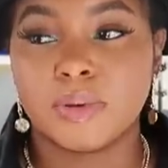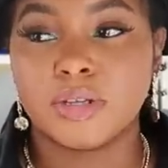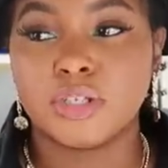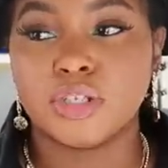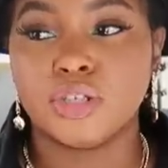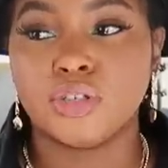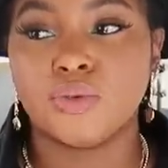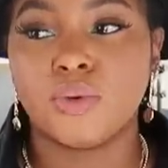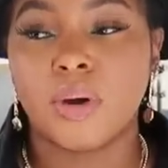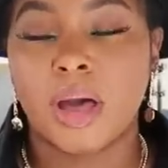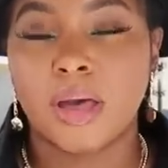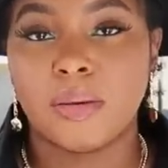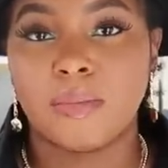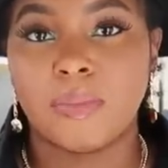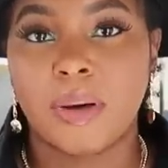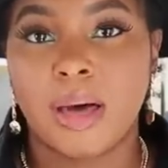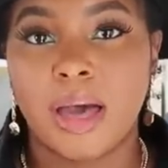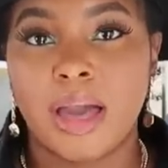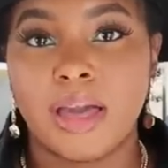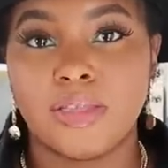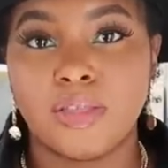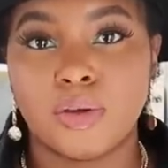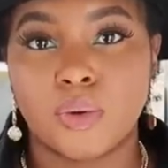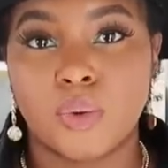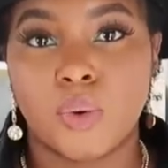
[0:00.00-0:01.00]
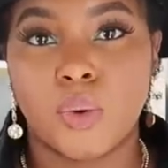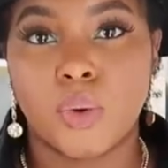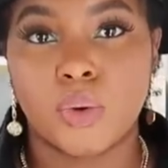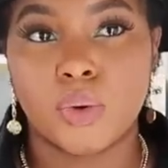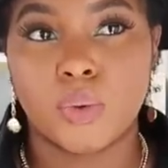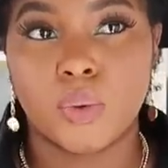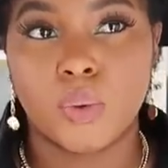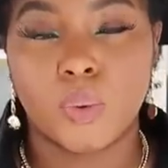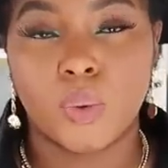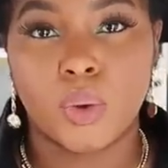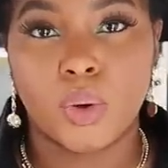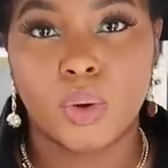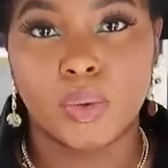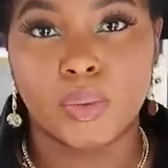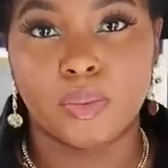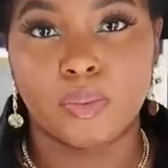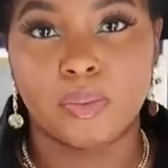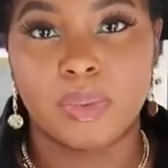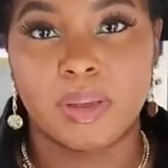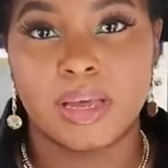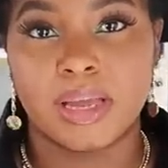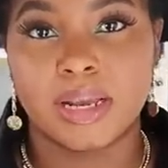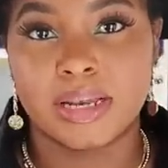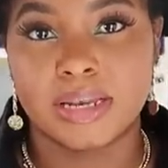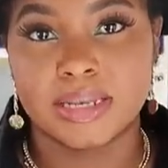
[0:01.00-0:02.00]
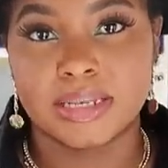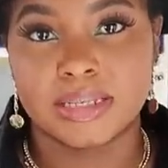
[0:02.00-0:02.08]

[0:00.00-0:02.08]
But do I buy the quote unquote big